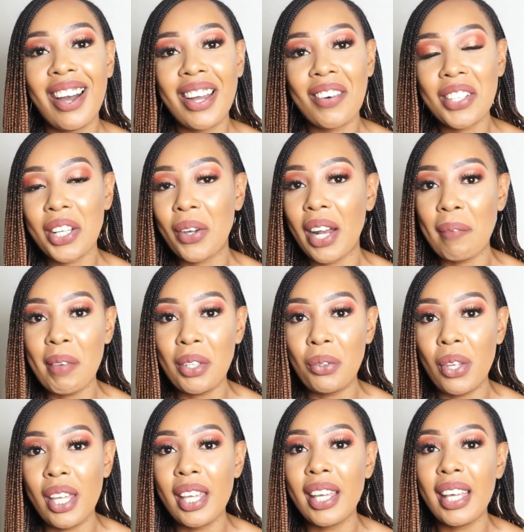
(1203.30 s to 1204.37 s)
what you're gonna be
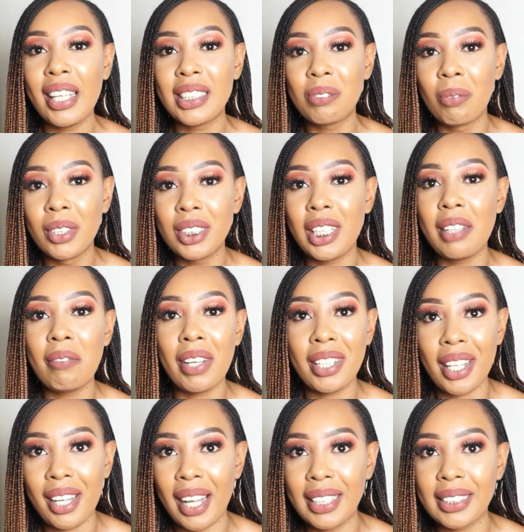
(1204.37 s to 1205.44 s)
doing is mostly
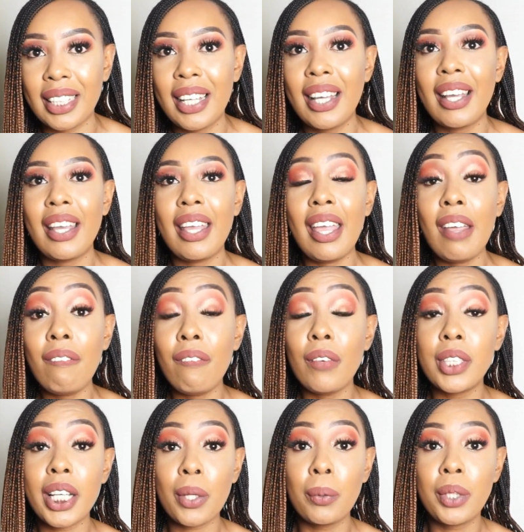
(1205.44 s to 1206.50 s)
maintenance. If
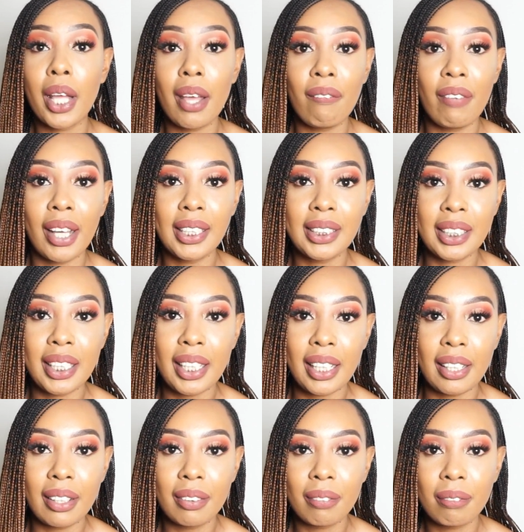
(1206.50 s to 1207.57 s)
you take good care of your
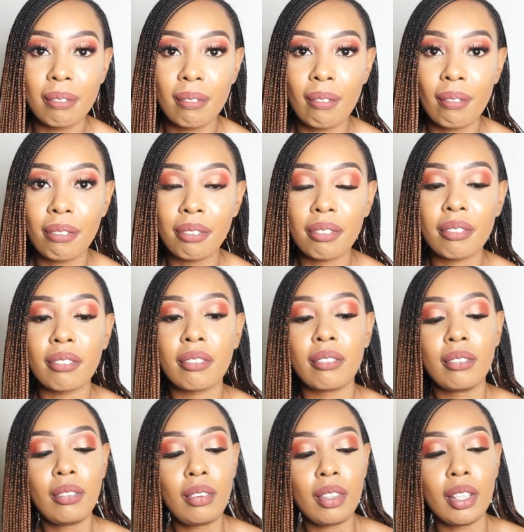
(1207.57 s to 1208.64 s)
skin,
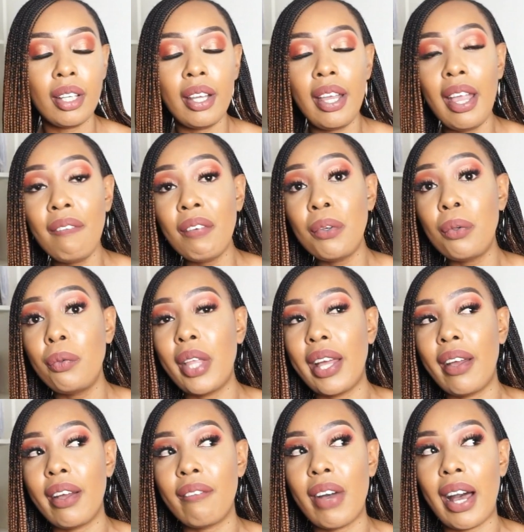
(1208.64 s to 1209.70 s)
if you do
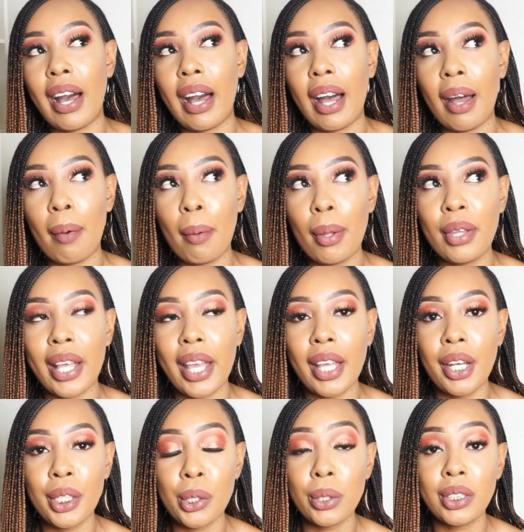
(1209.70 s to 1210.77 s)
the
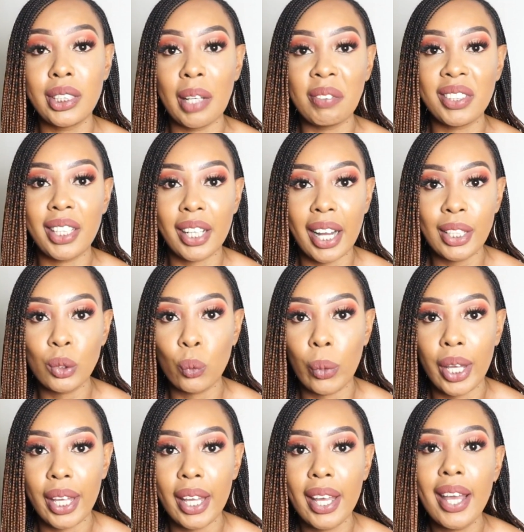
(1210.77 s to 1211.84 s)
initial steps the right
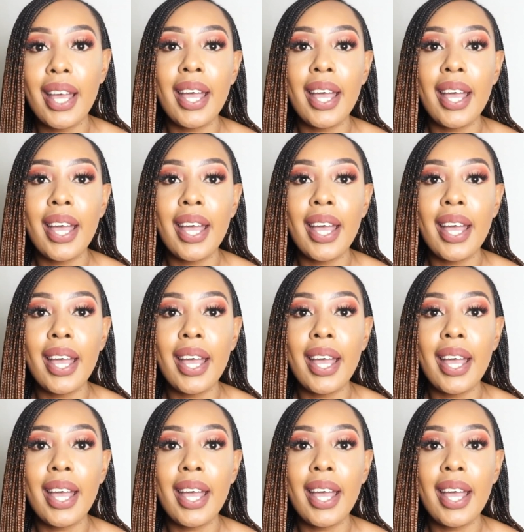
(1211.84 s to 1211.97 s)
way,